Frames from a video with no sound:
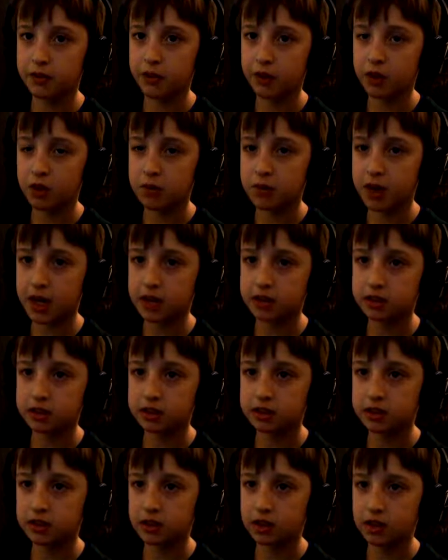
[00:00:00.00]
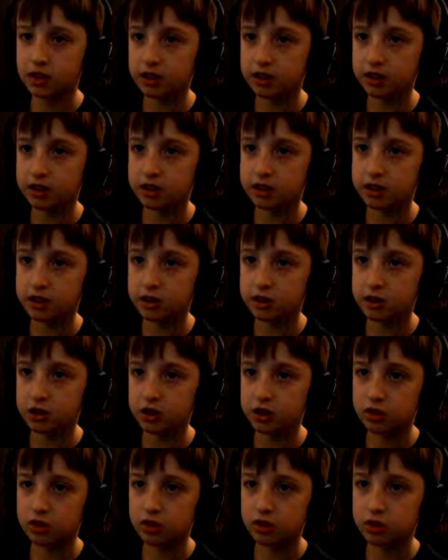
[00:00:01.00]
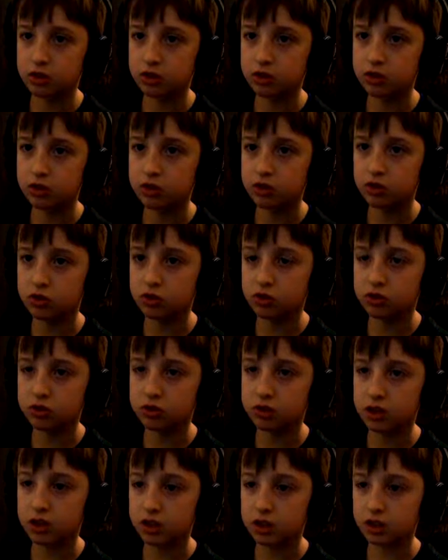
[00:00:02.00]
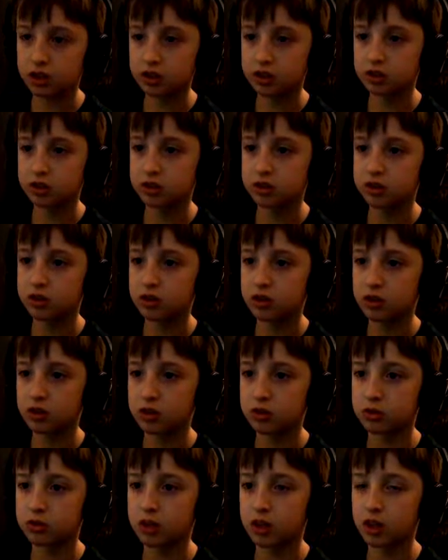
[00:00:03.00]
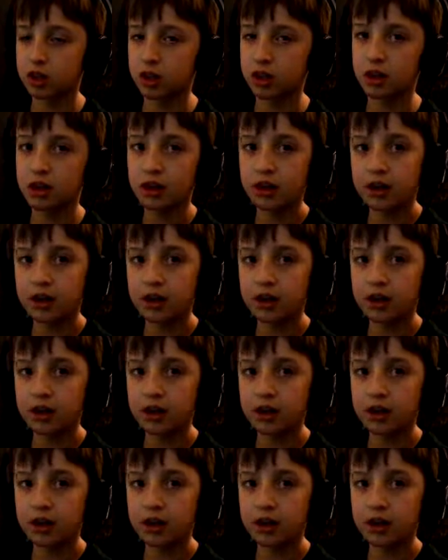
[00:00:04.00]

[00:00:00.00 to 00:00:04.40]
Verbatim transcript: I go back to settings, general control settings, okay.